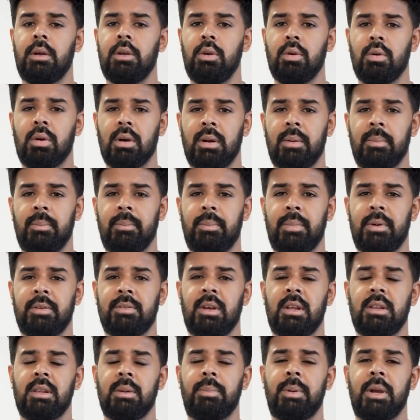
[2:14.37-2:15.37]
You can
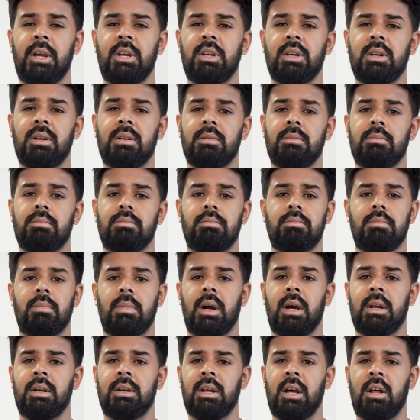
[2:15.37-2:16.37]
present the patient
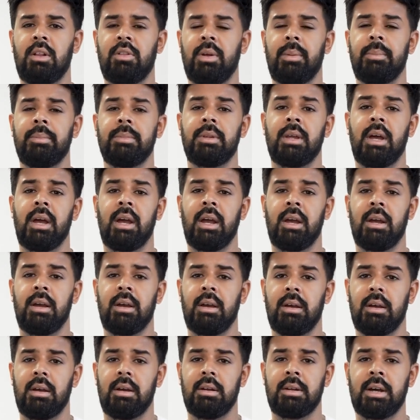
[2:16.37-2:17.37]
and tell them their
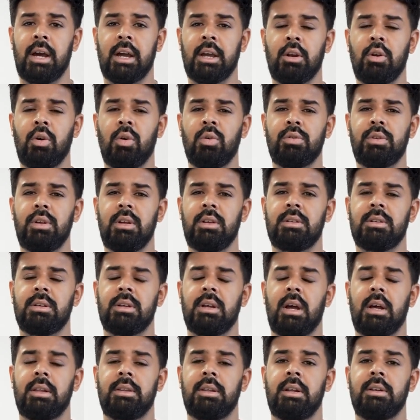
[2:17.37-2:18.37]
diagnosis,
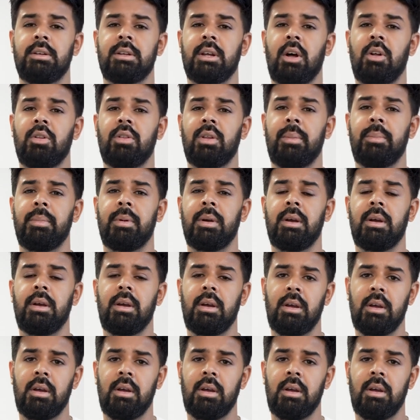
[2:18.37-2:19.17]
and then tell them,